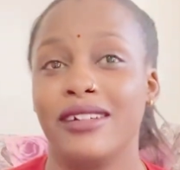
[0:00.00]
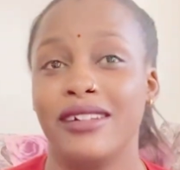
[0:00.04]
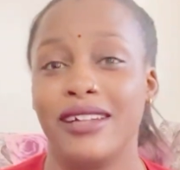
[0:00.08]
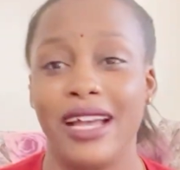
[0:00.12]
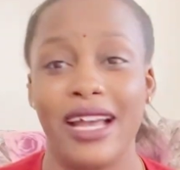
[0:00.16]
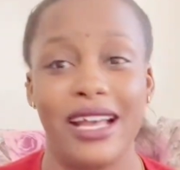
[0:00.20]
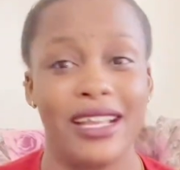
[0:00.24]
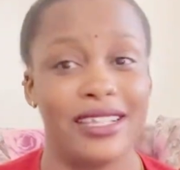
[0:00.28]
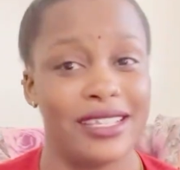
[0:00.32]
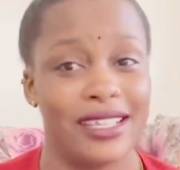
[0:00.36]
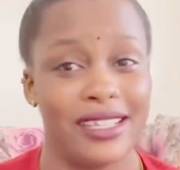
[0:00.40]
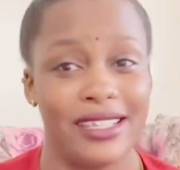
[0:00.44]

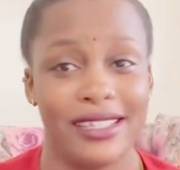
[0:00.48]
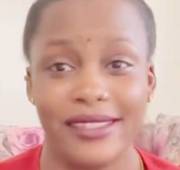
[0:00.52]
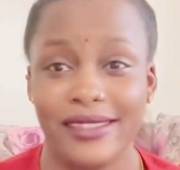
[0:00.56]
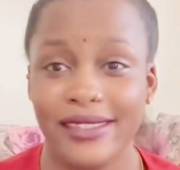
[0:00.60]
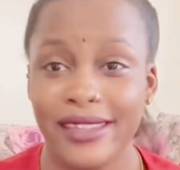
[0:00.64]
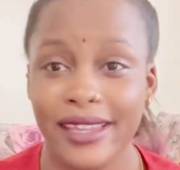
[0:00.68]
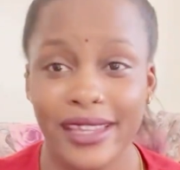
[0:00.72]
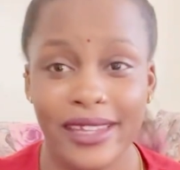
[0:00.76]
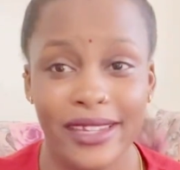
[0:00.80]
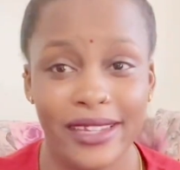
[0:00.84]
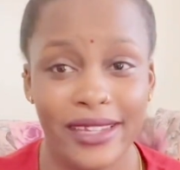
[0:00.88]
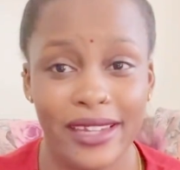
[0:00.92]
as I
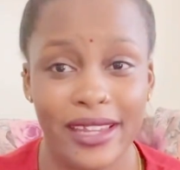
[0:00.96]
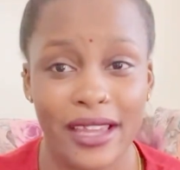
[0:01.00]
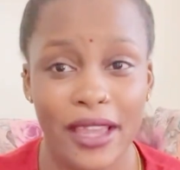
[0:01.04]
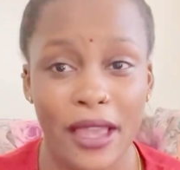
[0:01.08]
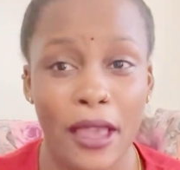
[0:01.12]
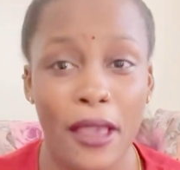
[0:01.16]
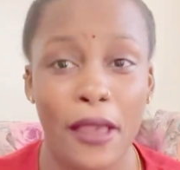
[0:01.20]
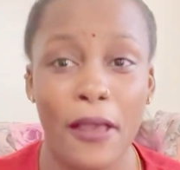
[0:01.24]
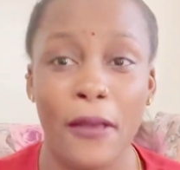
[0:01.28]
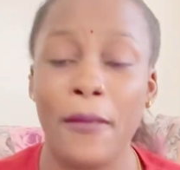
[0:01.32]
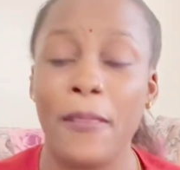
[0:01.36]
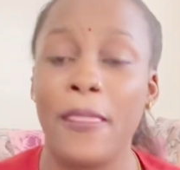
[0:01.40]
said,
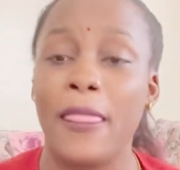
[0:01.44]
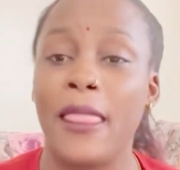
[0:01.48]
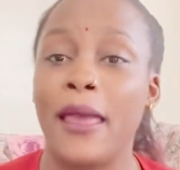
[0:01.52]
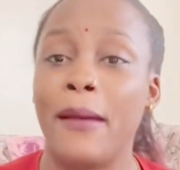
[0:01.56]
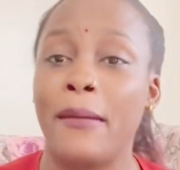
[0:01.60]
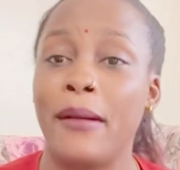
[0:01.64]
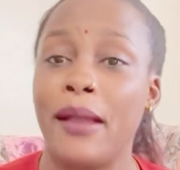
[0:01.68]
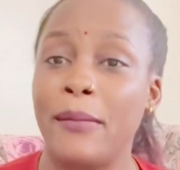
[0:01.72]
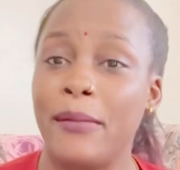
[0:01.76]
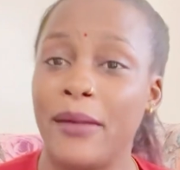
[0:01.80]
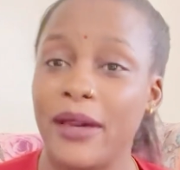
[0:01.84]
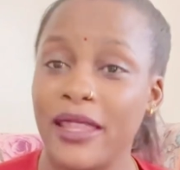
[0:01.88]

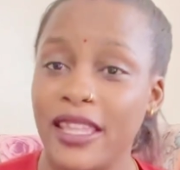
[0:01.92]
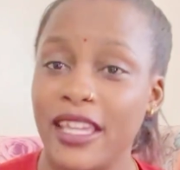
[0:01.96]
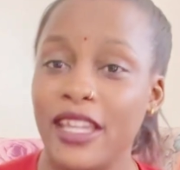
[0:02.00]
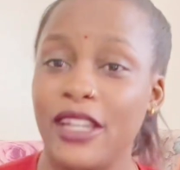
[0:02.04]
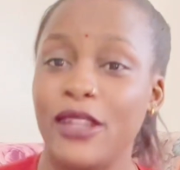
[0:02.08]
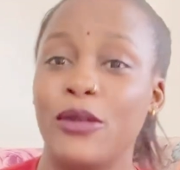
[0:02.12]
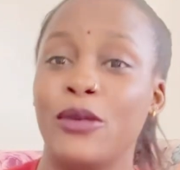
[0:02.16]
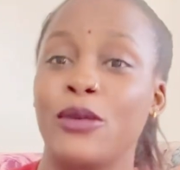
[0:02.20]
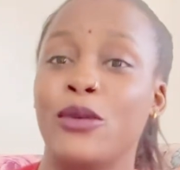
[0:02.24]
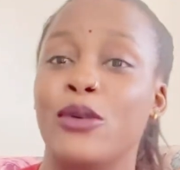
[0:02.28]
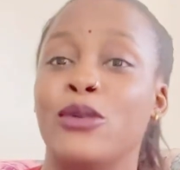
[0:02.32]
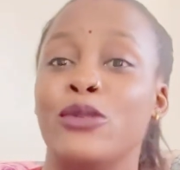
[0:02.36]
my
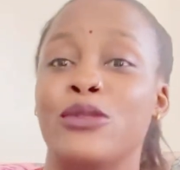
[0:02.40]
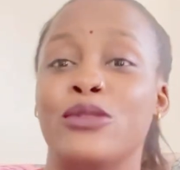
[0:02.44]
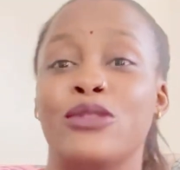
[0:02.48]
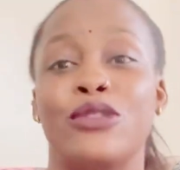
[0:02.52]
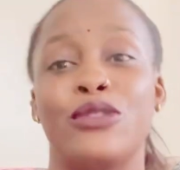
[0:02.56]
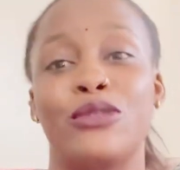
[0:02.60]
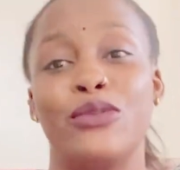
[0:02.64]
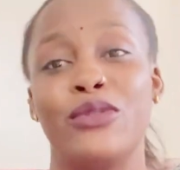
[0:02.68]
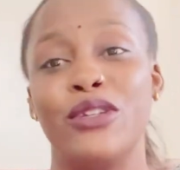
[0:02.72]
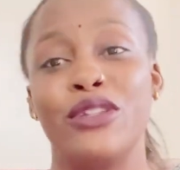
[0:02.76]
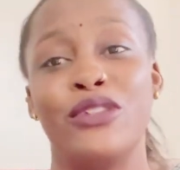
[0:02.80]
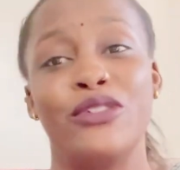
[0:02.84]
mother-in-law calls
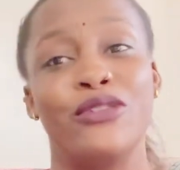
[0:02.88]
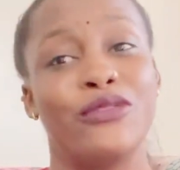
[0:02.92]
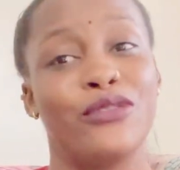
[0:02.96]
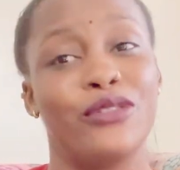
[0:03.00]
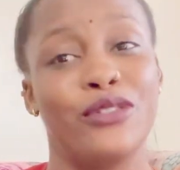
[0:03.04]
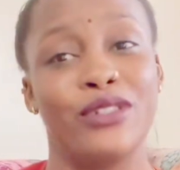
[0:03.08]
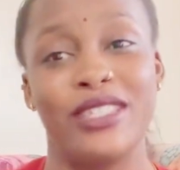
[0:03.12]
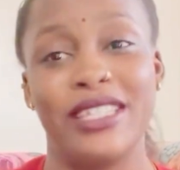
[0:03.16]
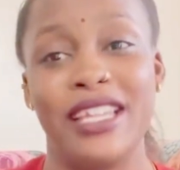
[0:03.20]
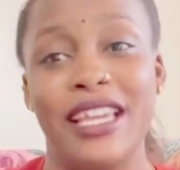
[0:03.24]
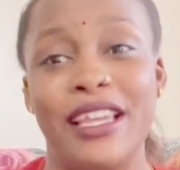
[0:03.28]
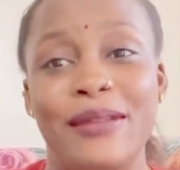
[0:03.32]
3 to
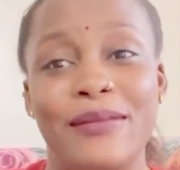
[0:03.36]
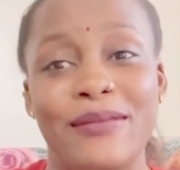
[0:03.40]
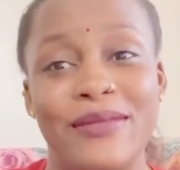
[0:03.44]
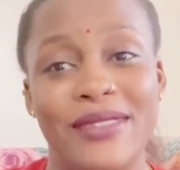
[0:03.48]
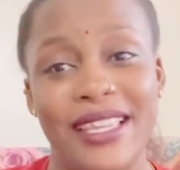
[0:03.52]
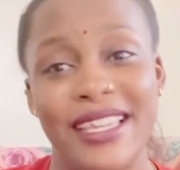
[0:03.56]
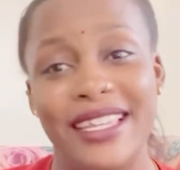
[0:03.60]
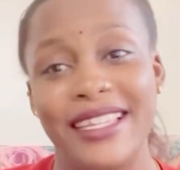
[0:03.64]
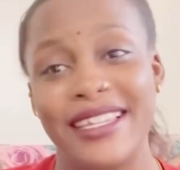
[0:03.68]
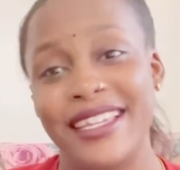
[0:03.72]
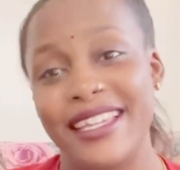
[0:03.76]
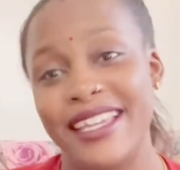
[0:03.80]
4
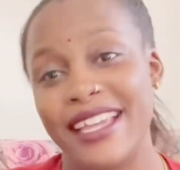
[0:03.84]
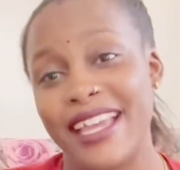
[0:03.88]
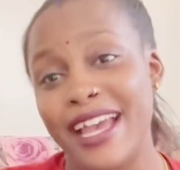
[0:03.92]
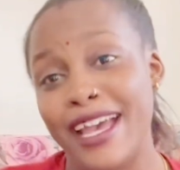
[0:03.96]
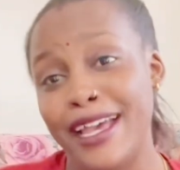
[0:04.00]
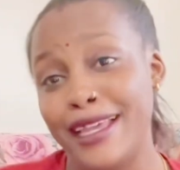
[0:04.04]
times a day,